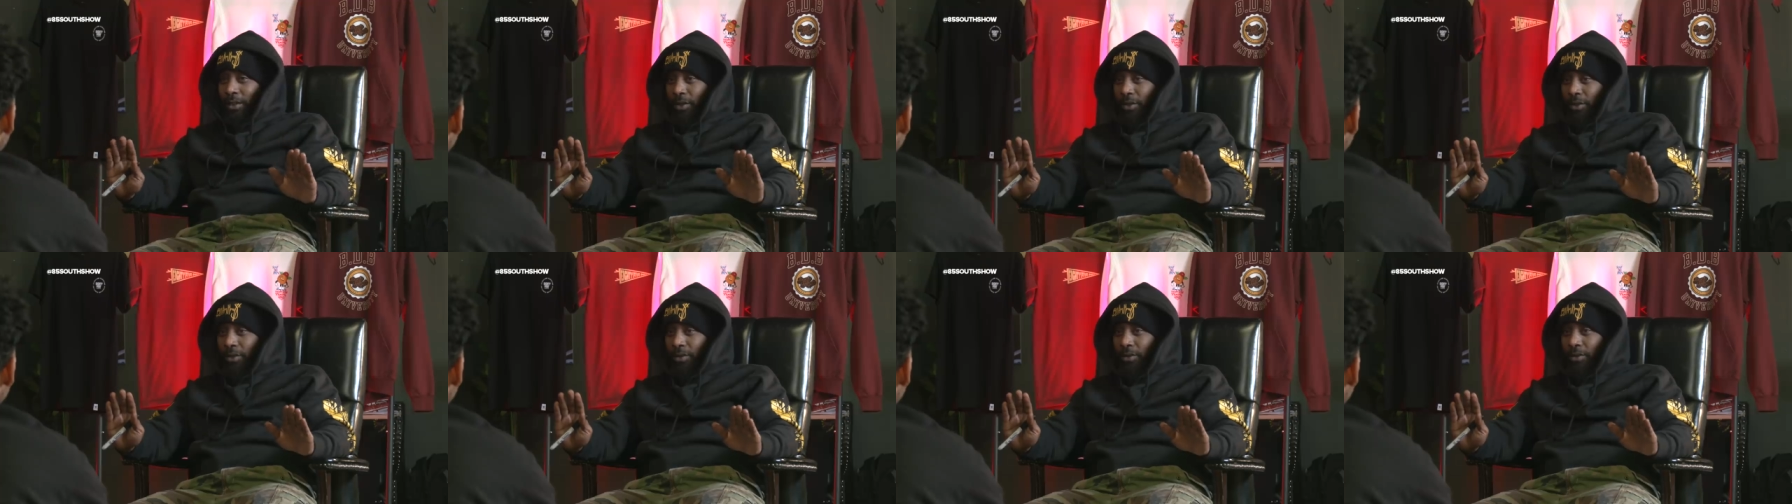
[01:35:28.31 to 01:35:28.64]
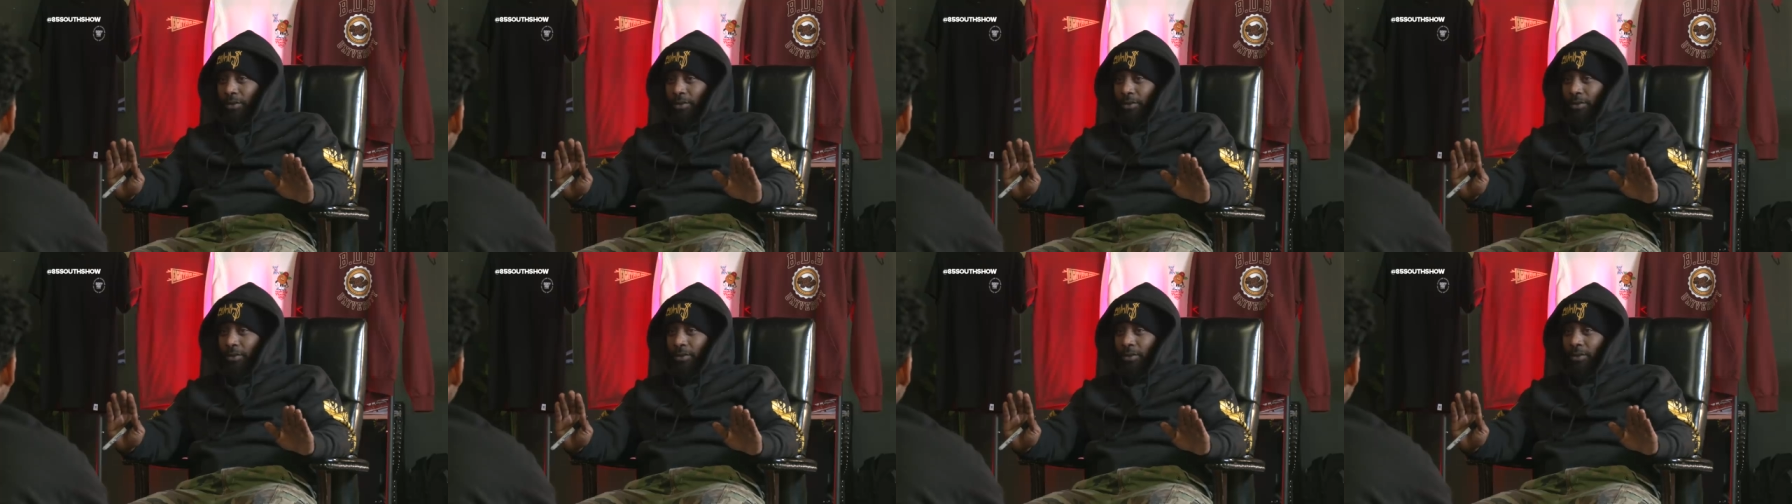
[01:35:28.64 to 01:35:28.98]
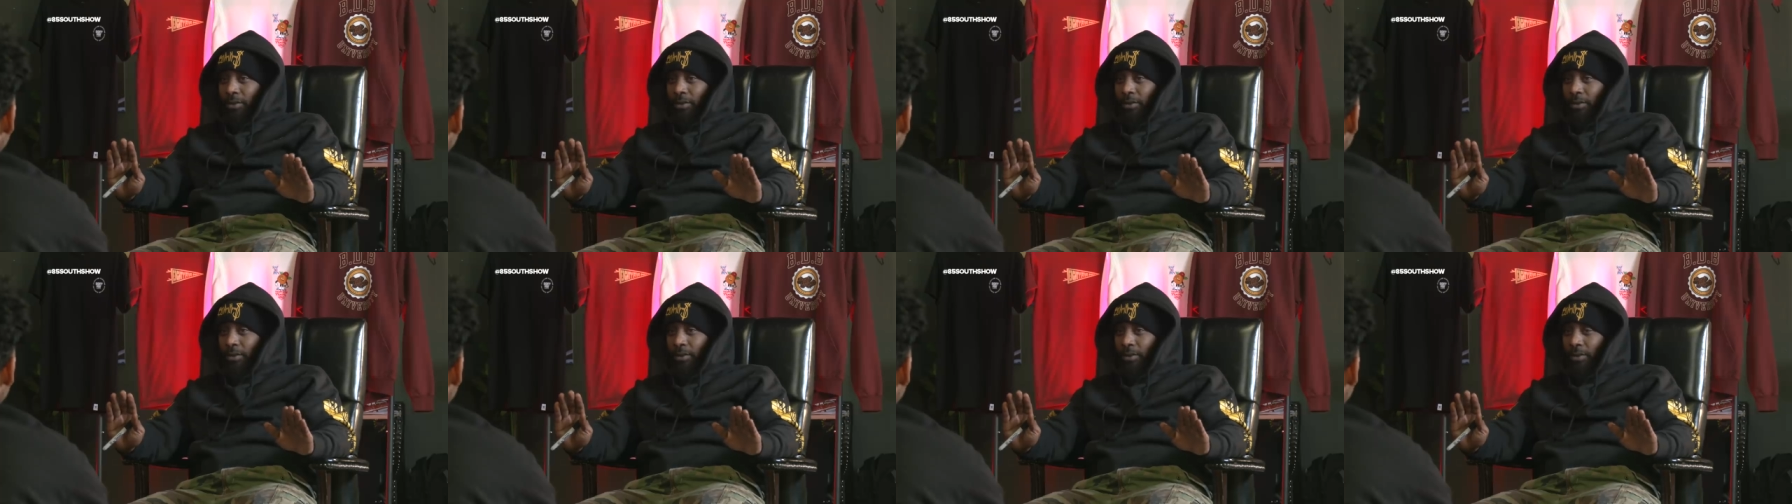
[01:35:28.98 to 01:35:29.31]
you
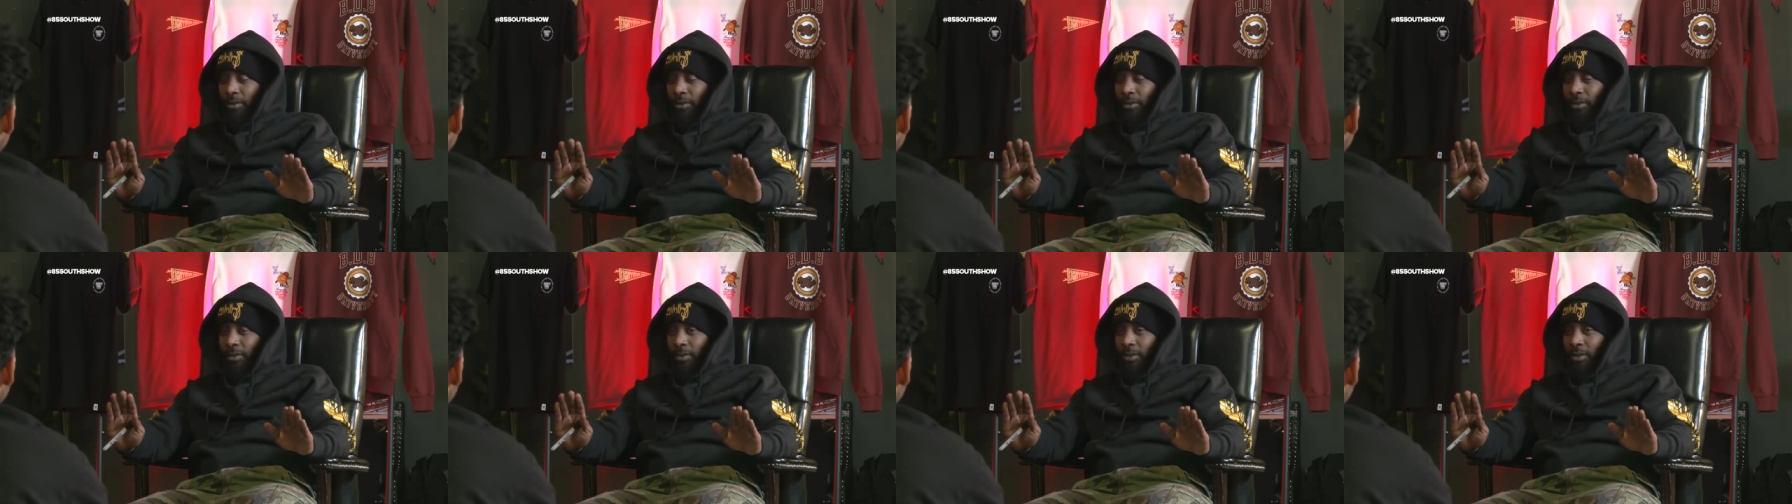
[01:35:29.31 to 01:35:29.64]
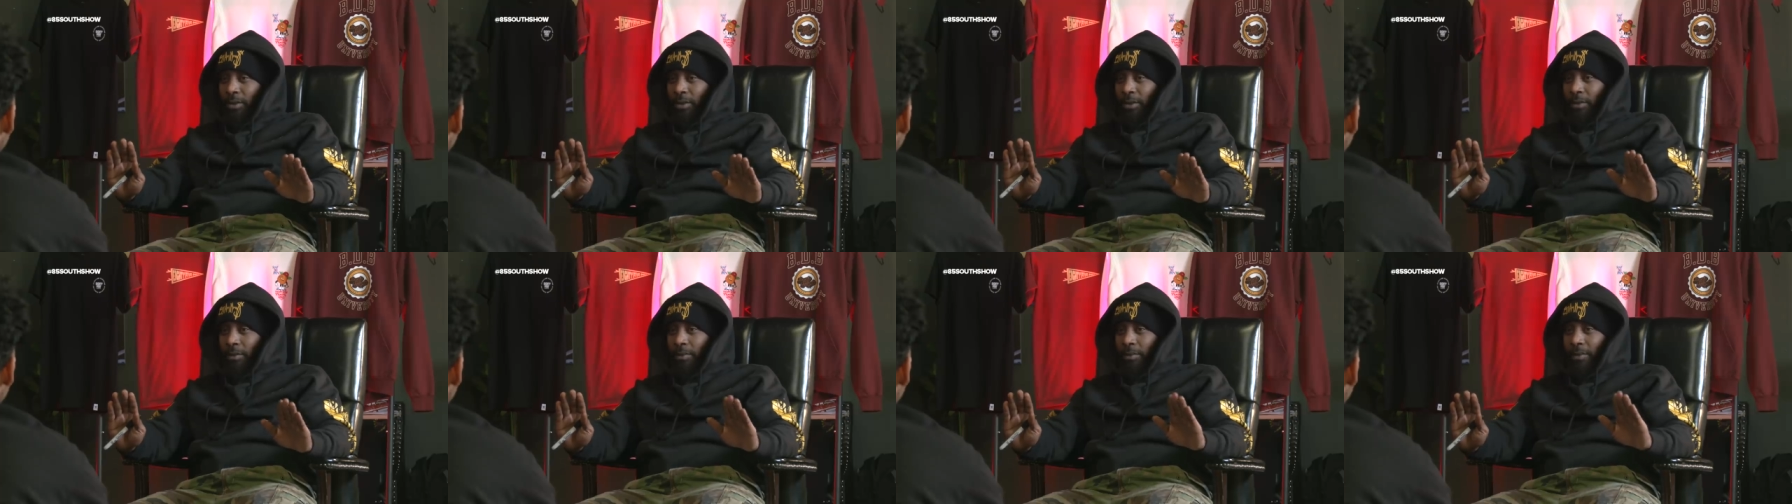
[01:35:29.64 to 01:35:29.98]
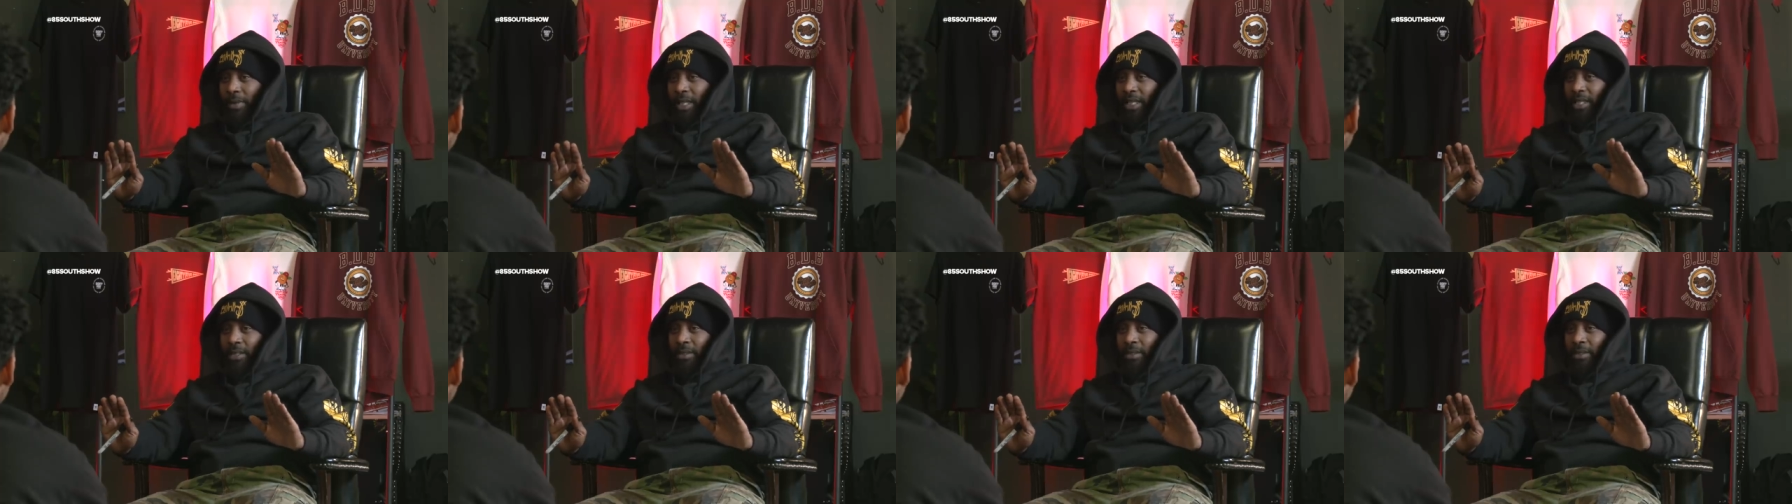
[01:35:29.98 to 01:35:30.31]

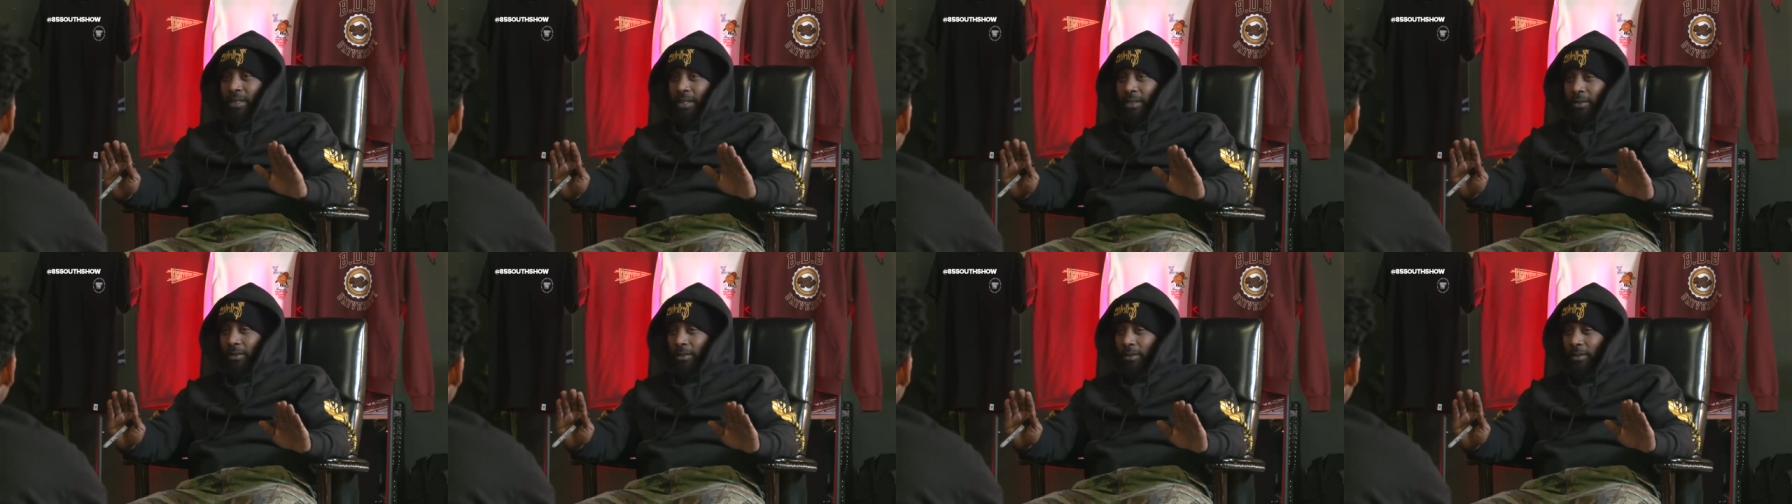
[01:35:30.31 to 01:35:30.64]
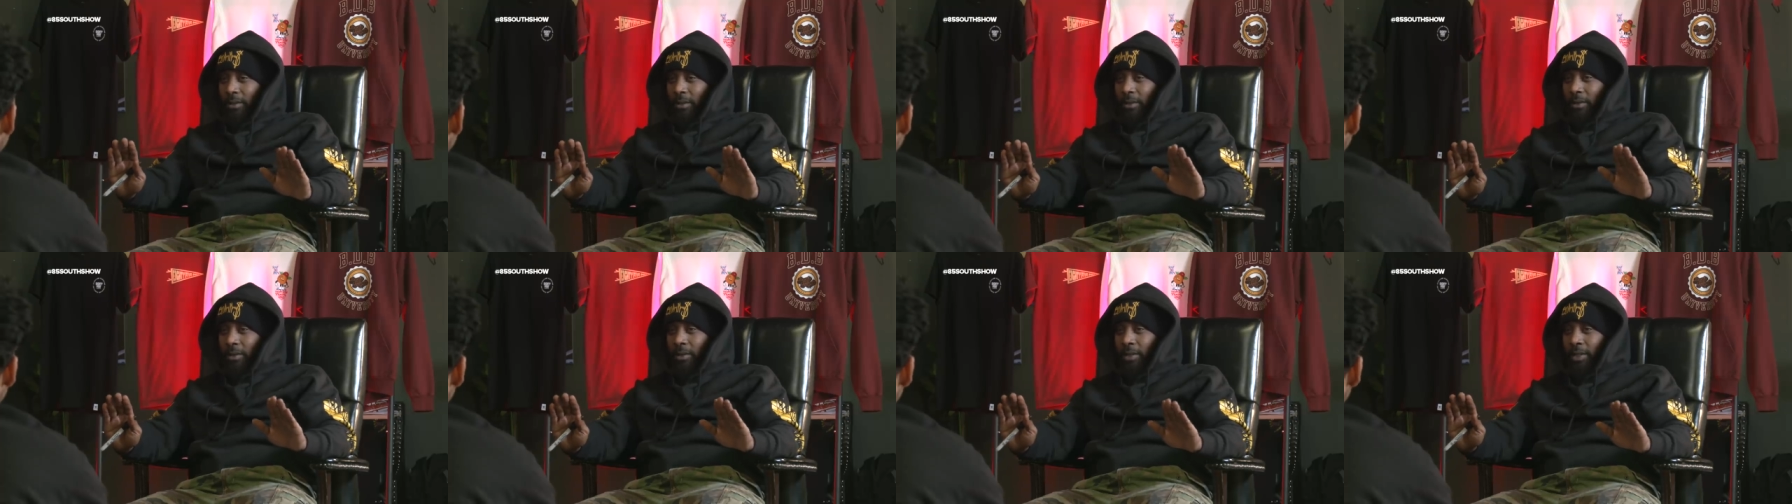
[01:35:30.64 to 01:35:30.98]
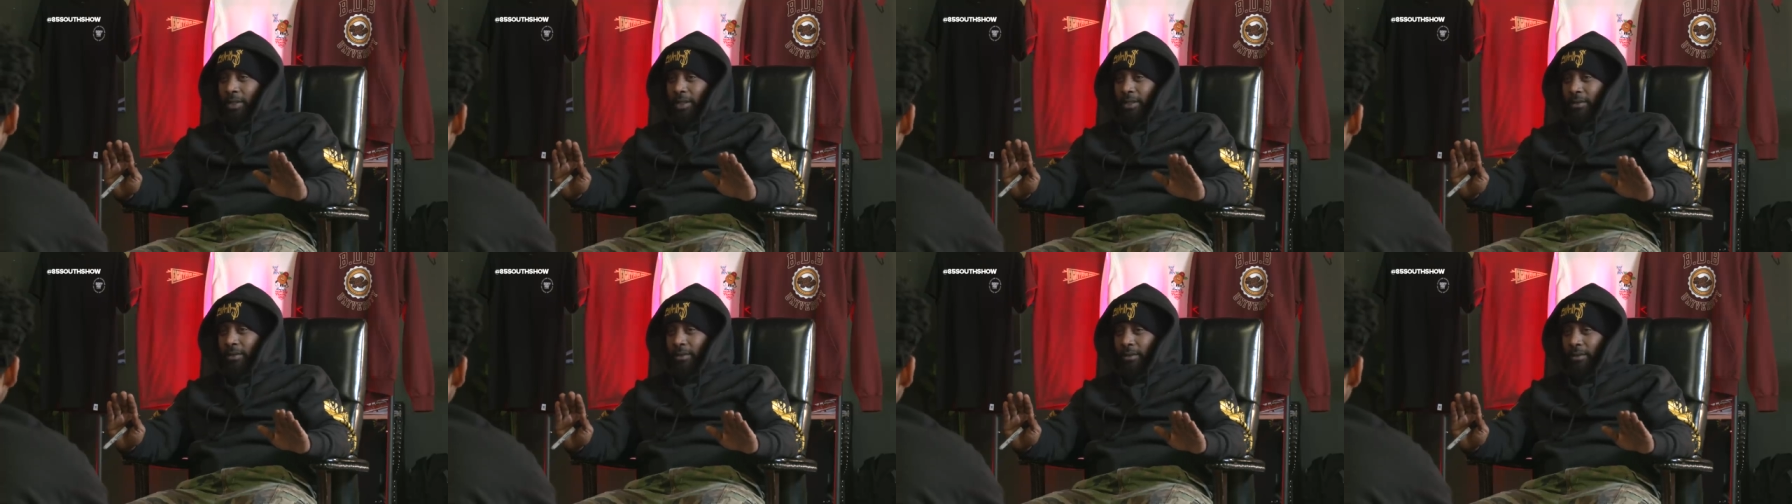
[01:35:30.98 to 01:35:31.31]
may sound a little
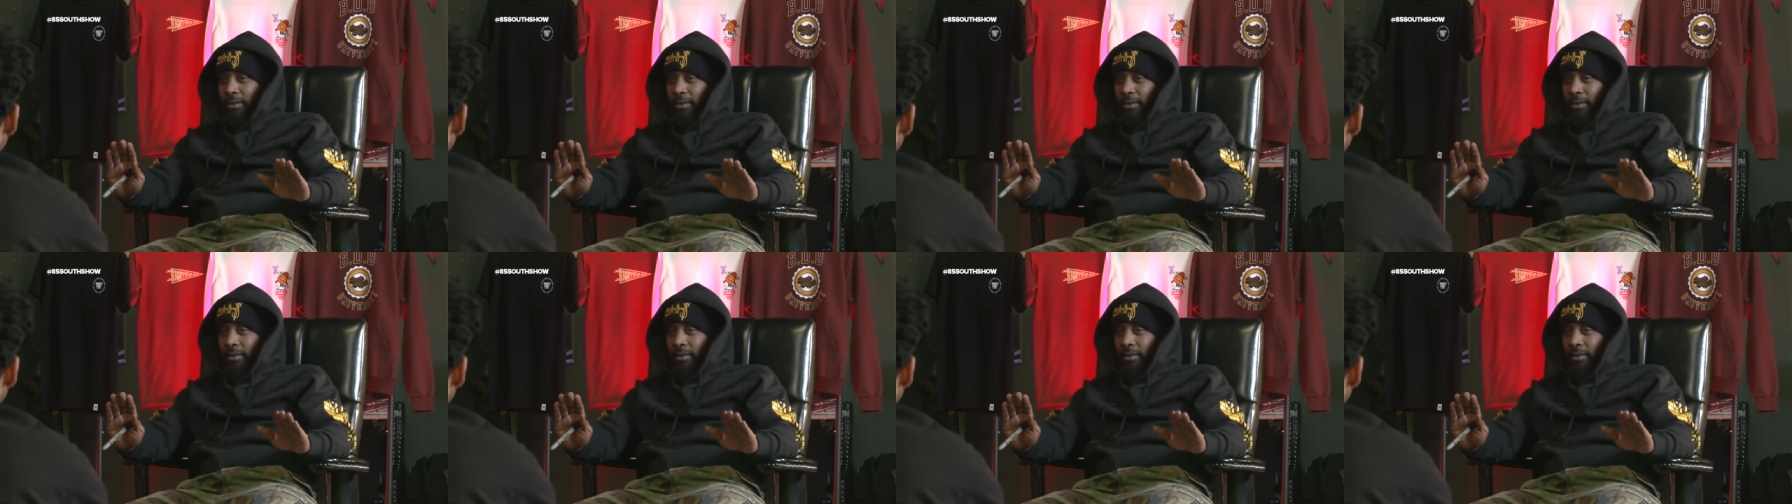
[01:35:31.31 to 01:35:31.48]
crazy.